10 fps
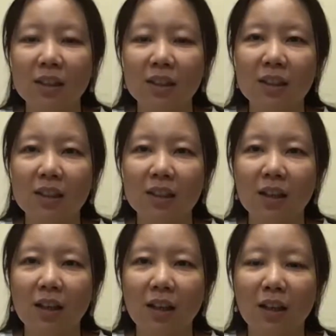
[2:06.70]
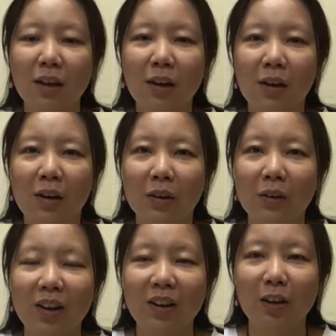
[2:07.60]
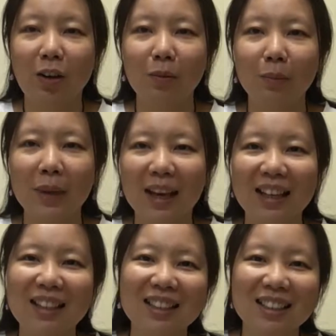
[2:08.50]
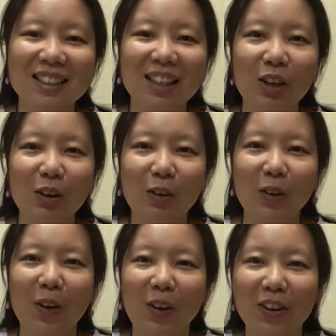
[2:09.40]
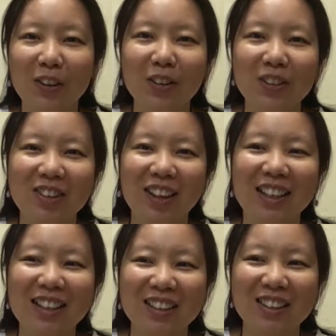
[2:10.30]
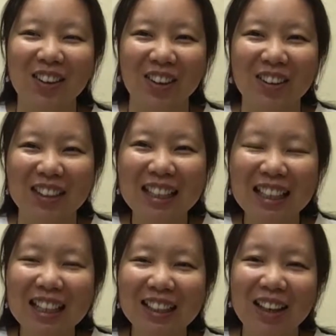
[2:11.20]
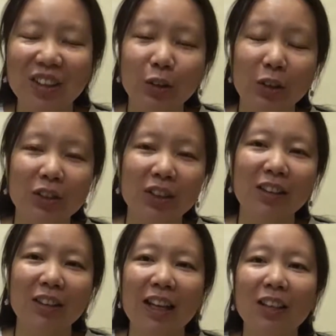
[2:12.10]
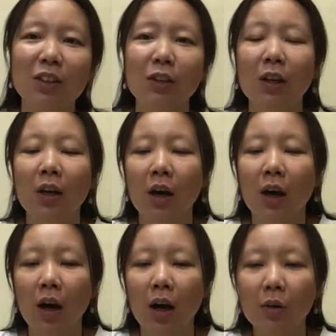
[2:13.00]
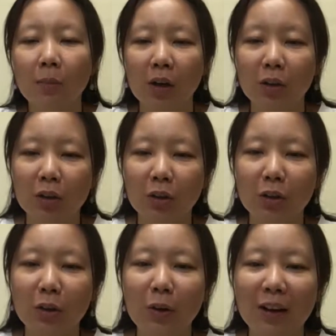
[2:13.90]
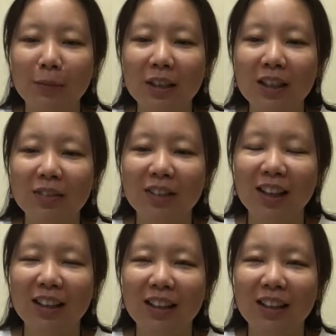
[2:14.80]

is quite a long pace for constructing a story. Thank you, Christian. Okay, so how about Clio? I believe that